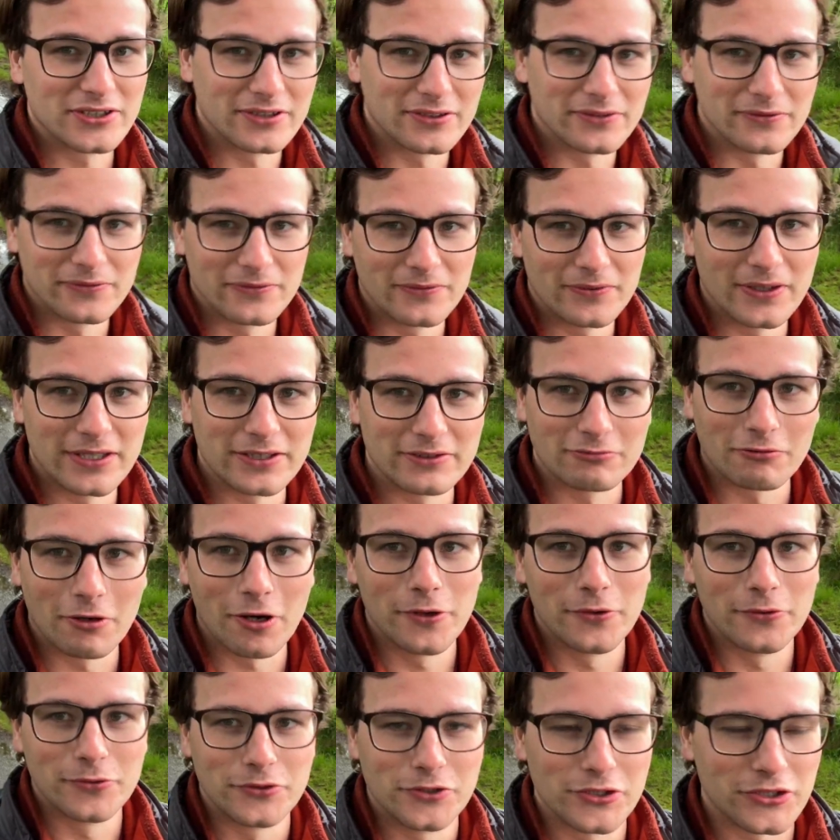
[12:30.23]
of this
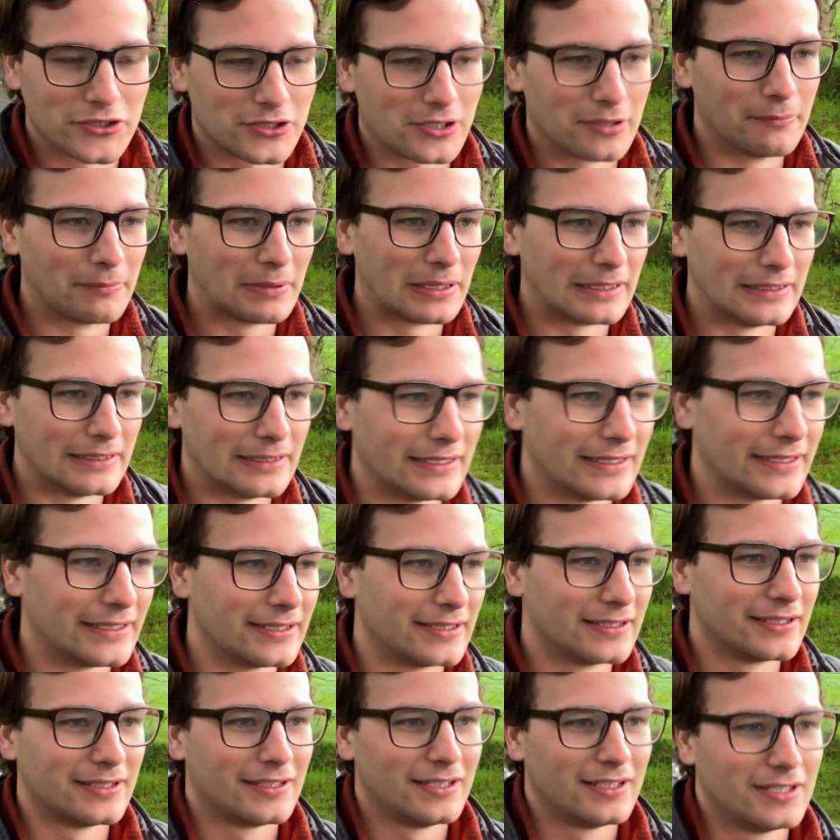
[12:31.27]
road just completely
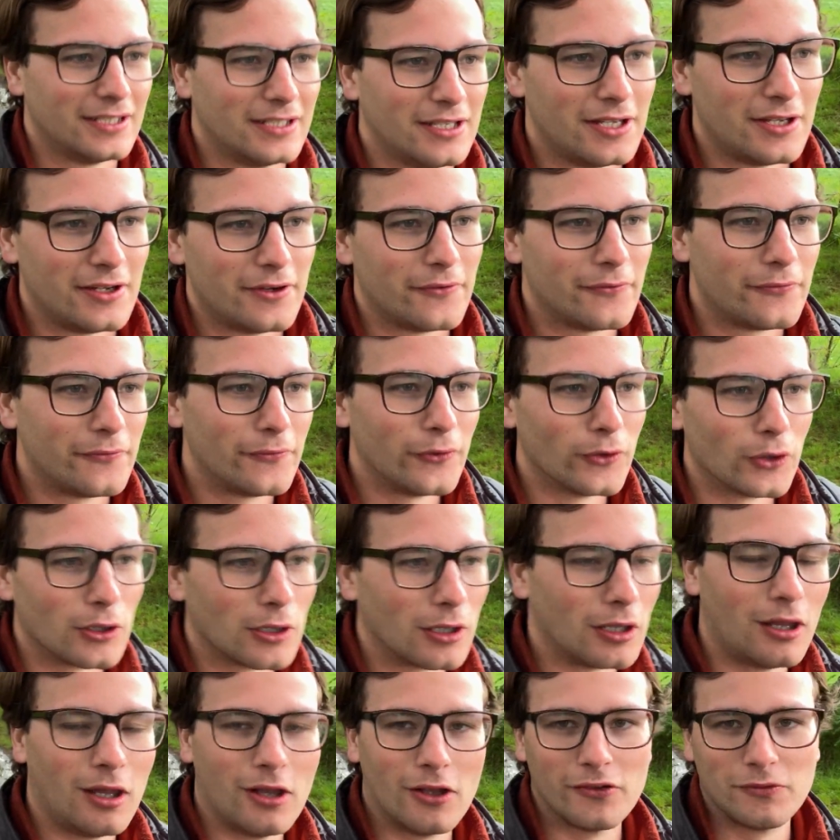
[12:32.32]

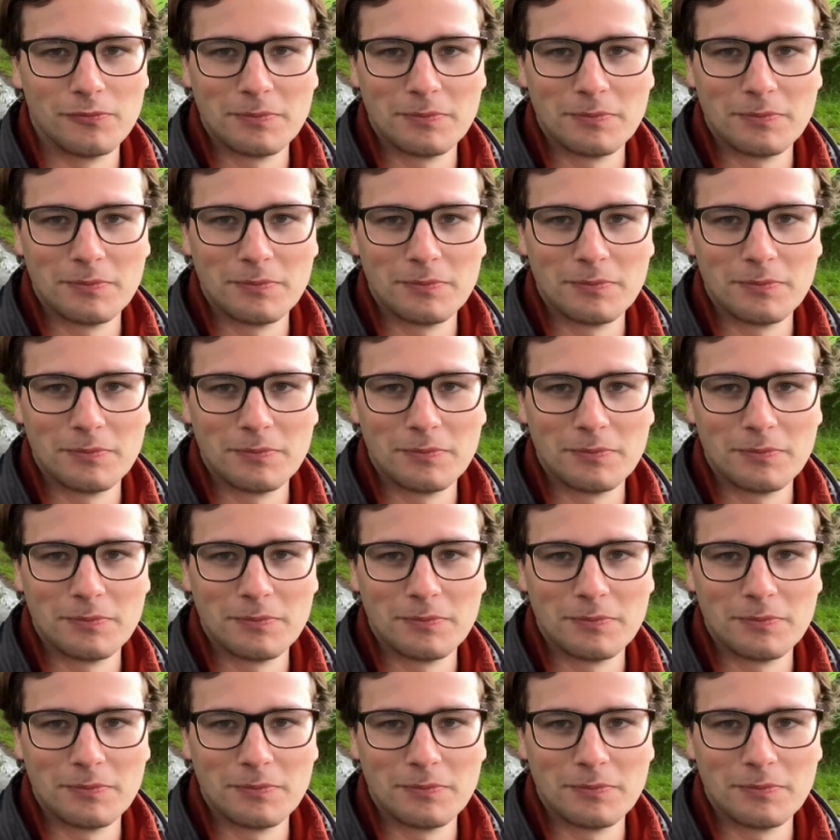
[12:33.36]
full of